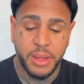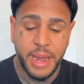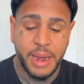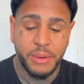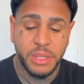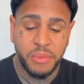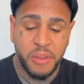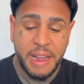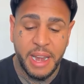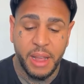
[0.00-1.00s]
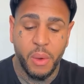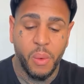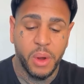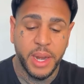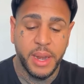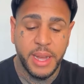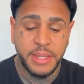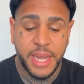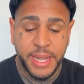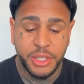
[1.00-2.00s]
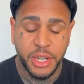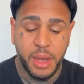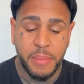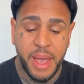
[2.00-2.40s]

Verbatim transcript: and I was fighting organized hit job